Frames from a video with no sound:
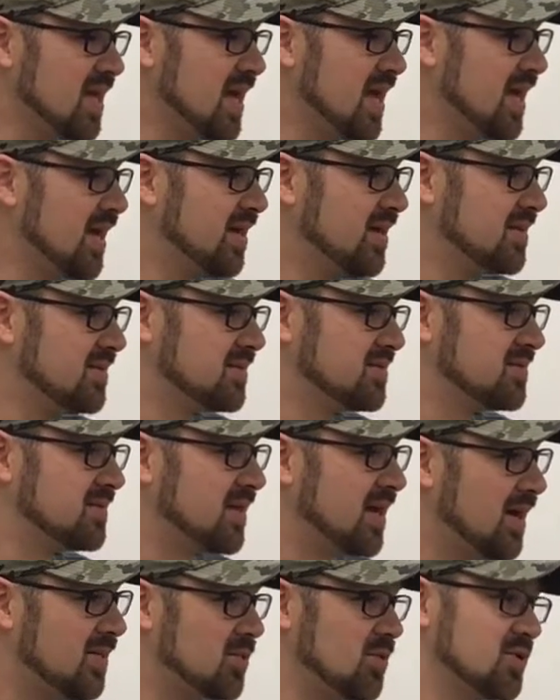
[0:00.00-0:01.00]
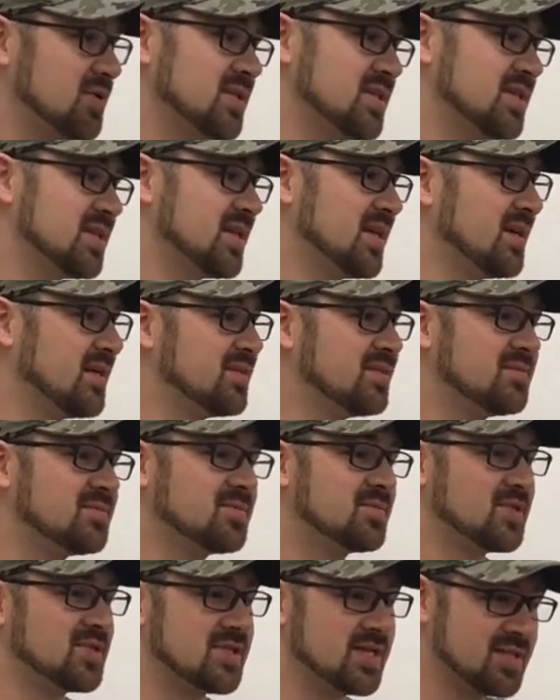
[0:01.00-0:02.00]
and I'm holding the gun,
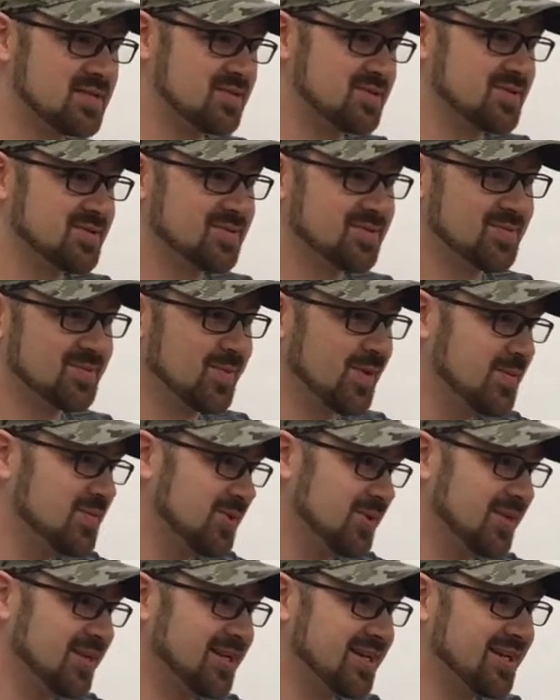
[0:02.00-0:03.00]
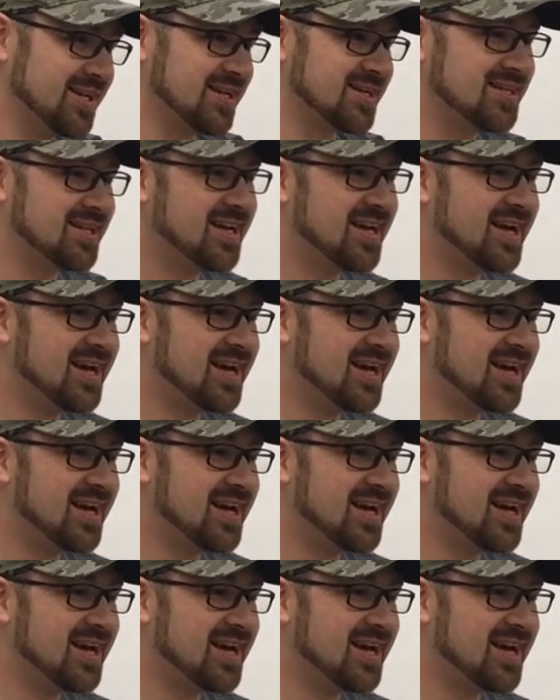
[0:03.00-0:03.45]
which has one bullet in it.